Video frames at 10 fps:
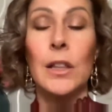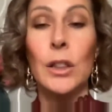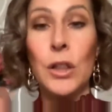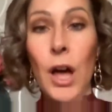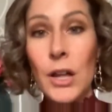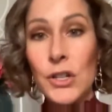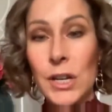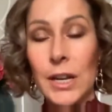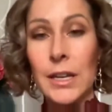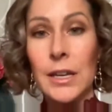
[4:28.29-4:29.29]

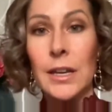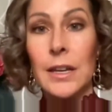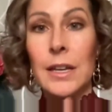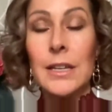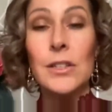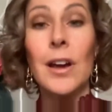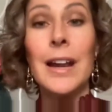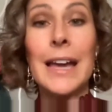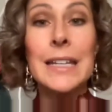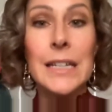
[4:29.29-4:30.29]
Logic is
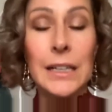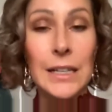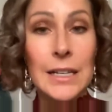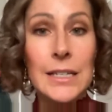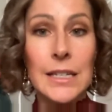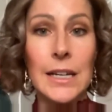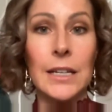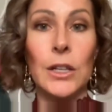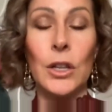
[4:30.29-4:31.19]
not idealistic.